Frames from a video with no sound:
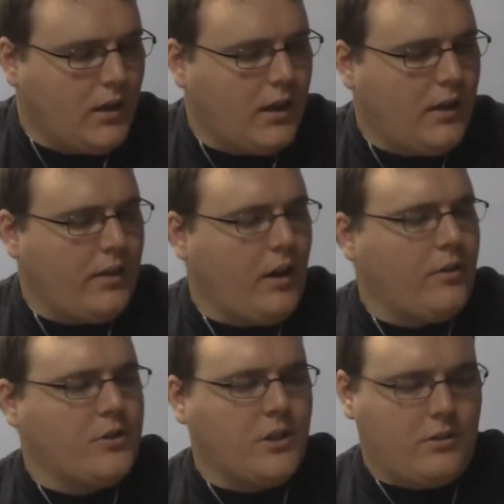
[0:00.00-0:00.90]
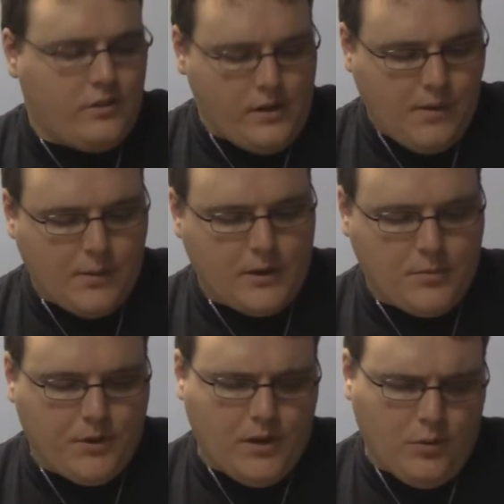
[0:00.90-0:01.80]
The other Genesis game I picked
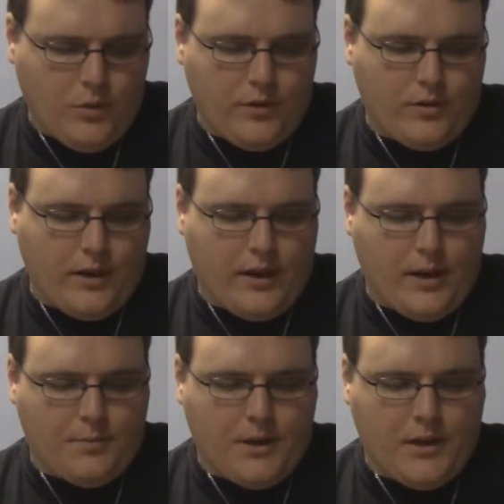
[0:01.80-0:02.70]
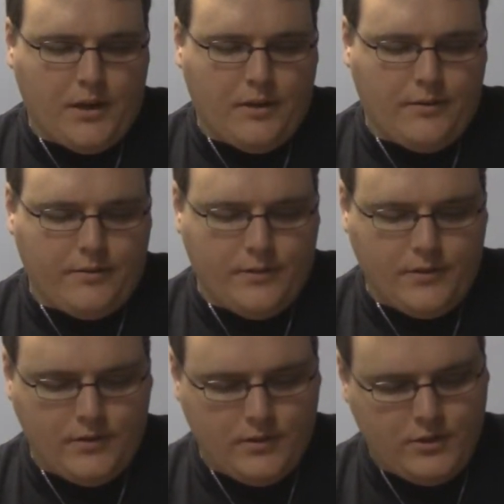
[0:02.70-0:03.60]
up there was a copy of
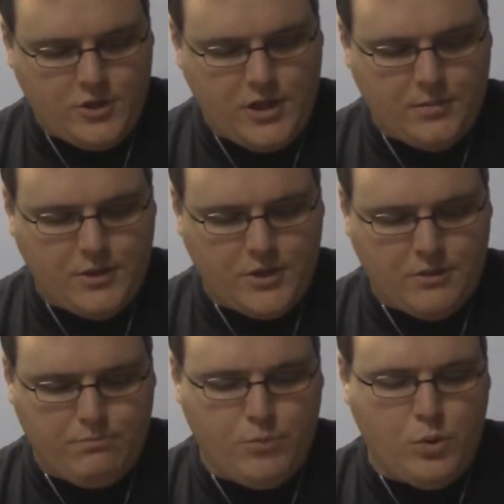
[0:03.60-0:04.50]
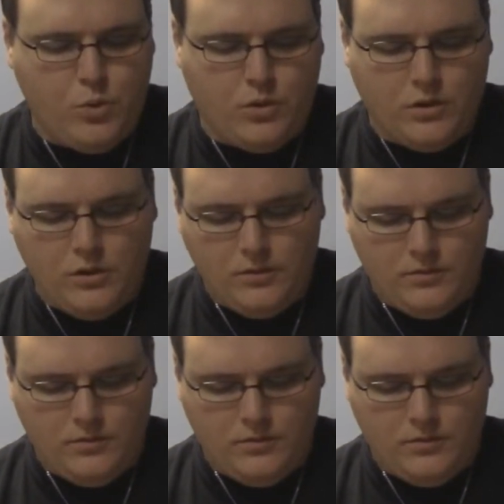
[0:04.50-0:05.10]
Championship Pool.